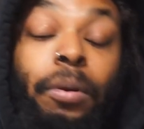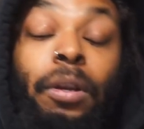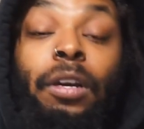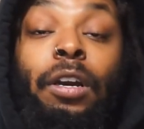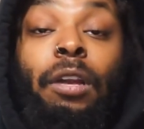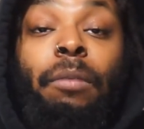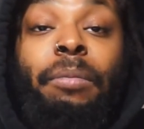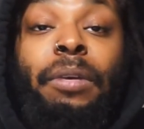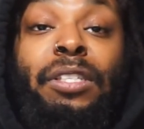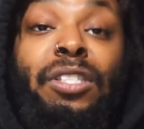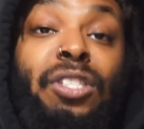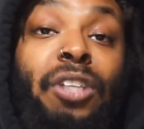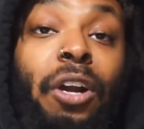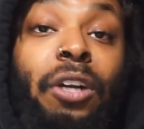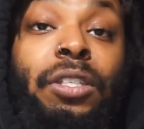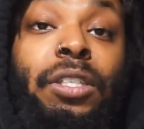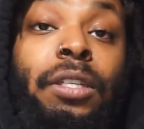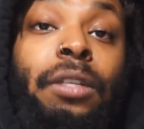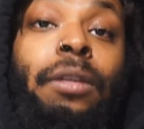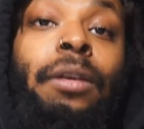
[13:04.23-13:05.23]
are gonna be
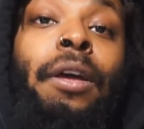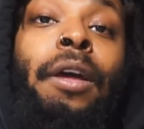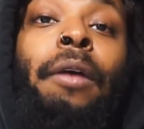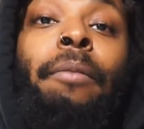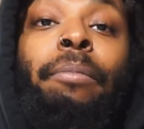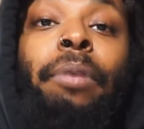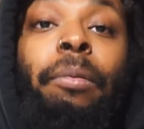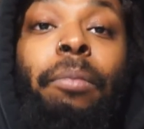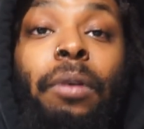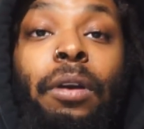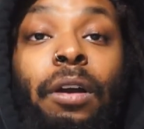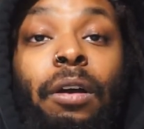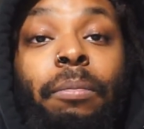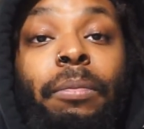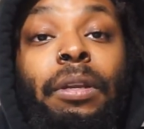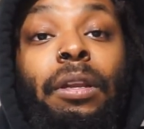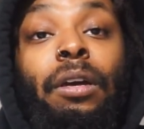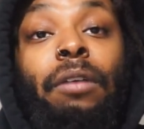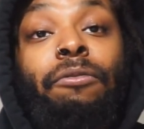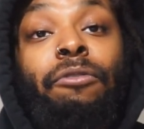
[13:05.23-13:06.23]
searching. People are gonna be
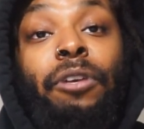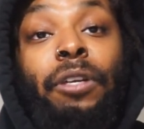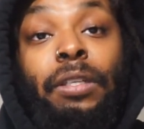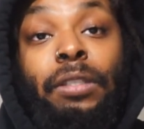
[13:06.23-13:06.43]
looking for their